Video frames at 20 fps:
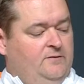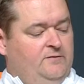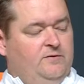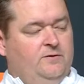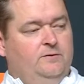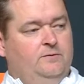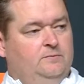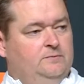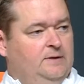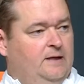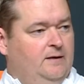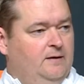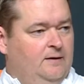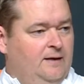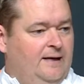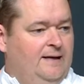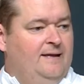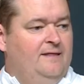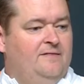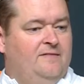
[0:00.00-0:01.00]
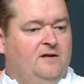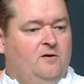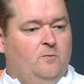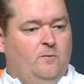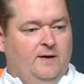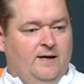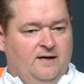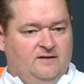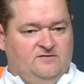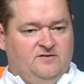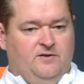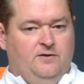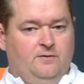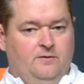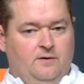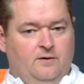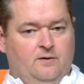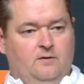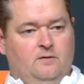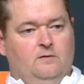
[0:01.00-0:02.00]
too. I didn't think we
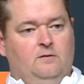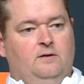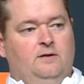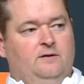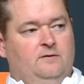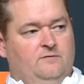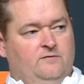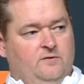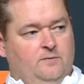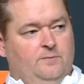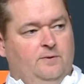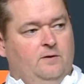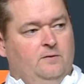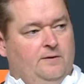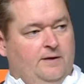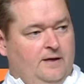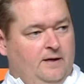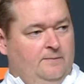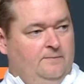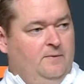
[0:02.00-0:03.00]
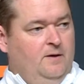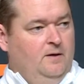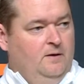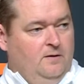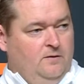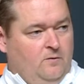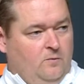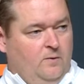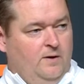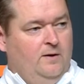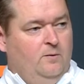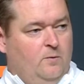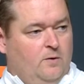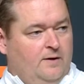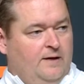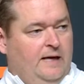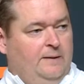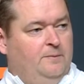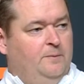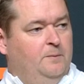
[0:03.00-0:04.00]
executed early in the football game the way we're
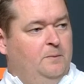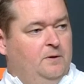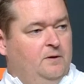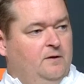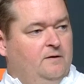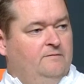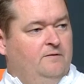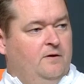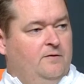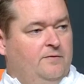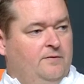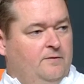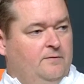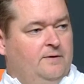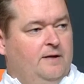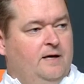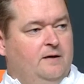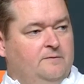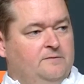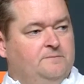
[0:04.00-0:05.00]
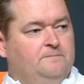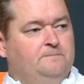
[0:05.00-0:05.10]
capable of on third down.